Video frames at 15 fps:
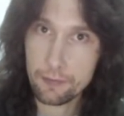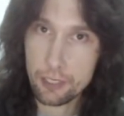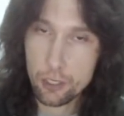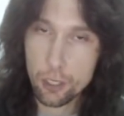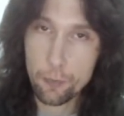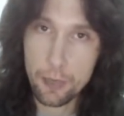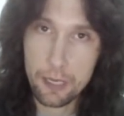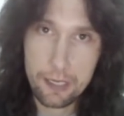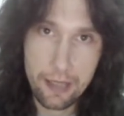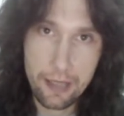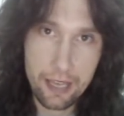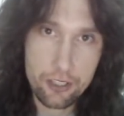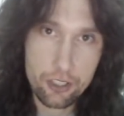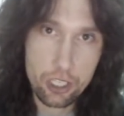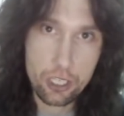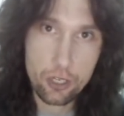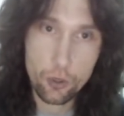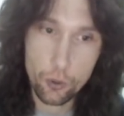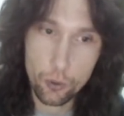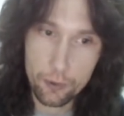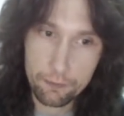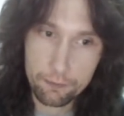top end of that G
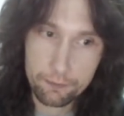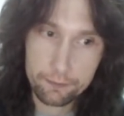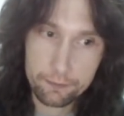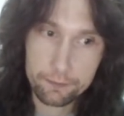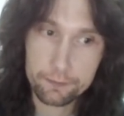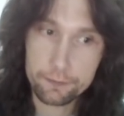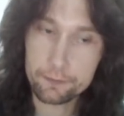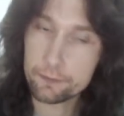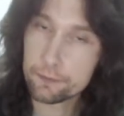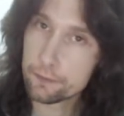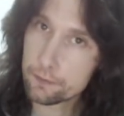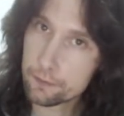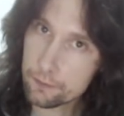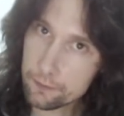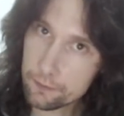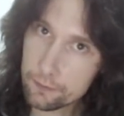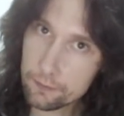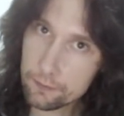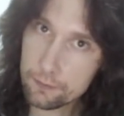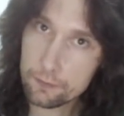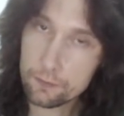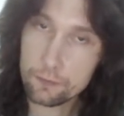chord,
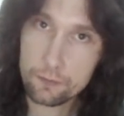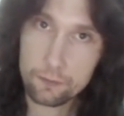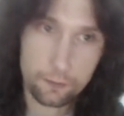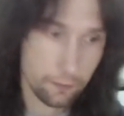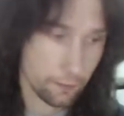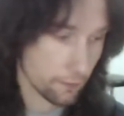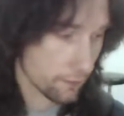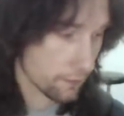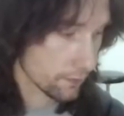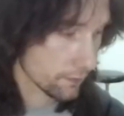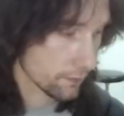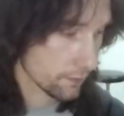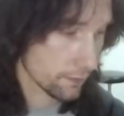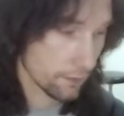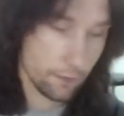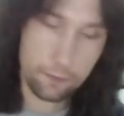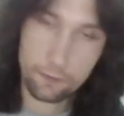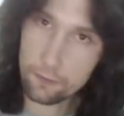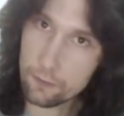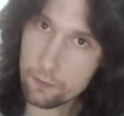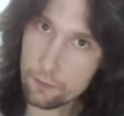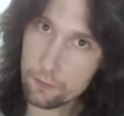
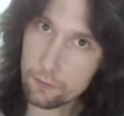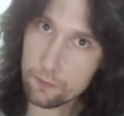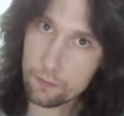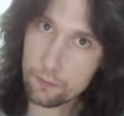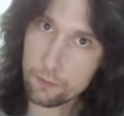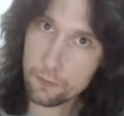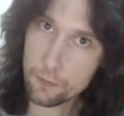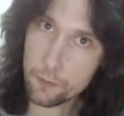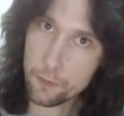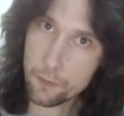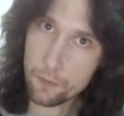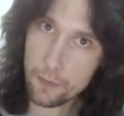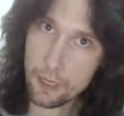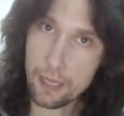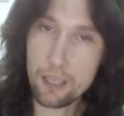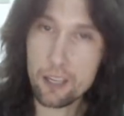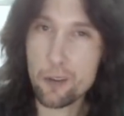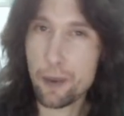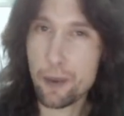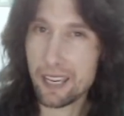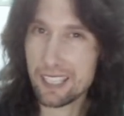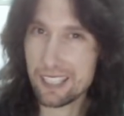and then you're
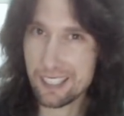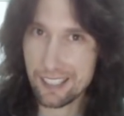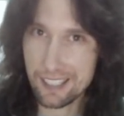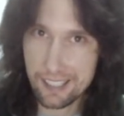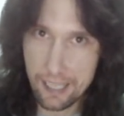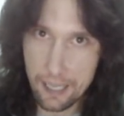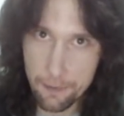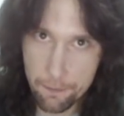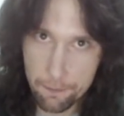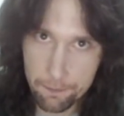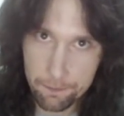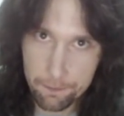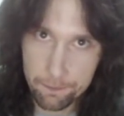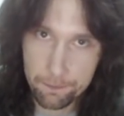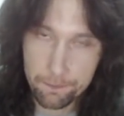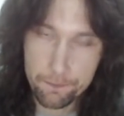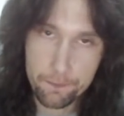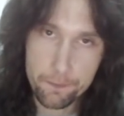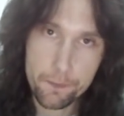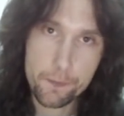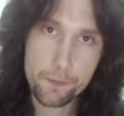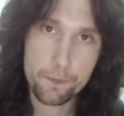back into the C.
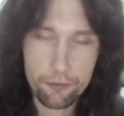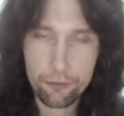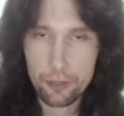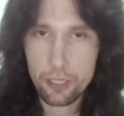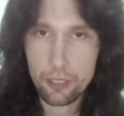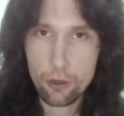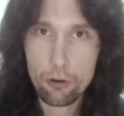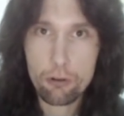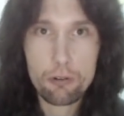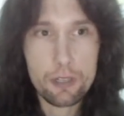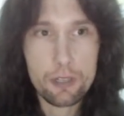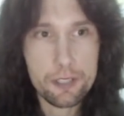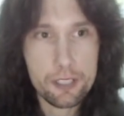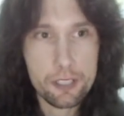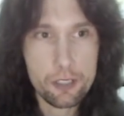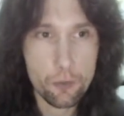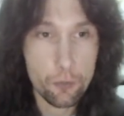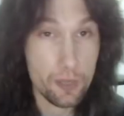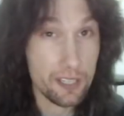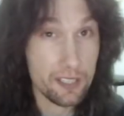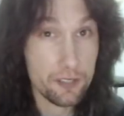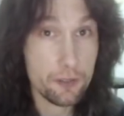For the chorus,
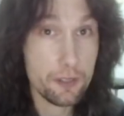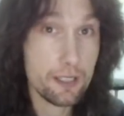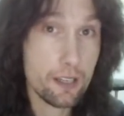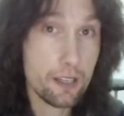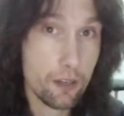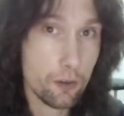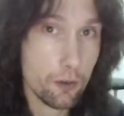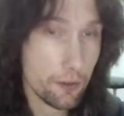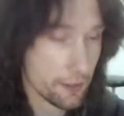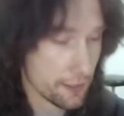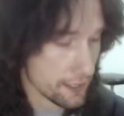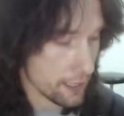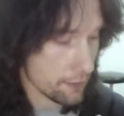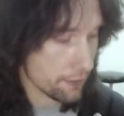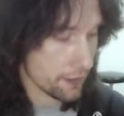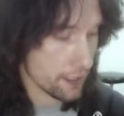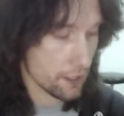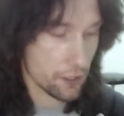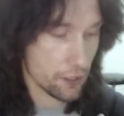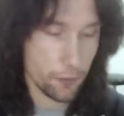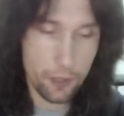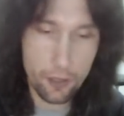we're doing a lot of the same thing.
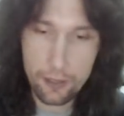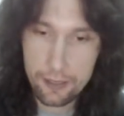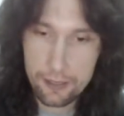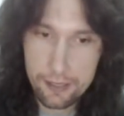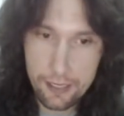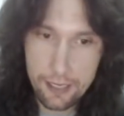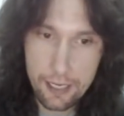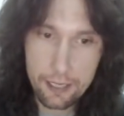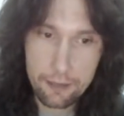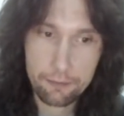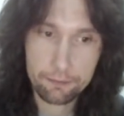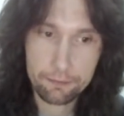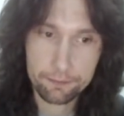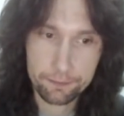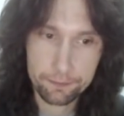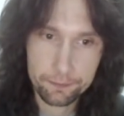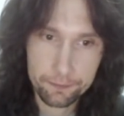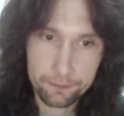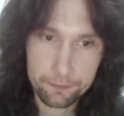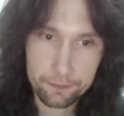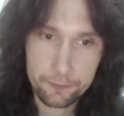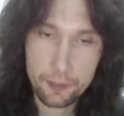So we're going C,
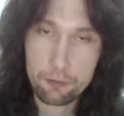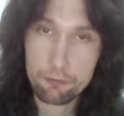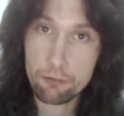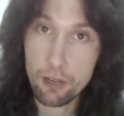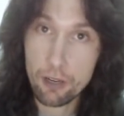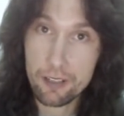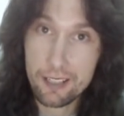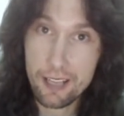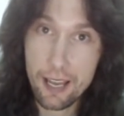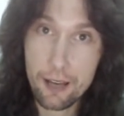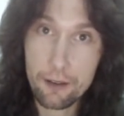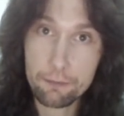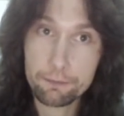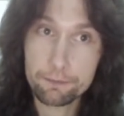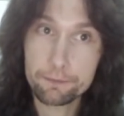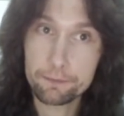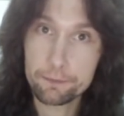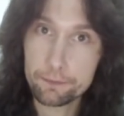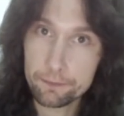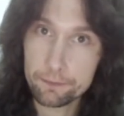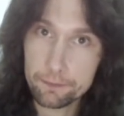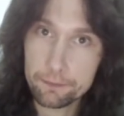run down,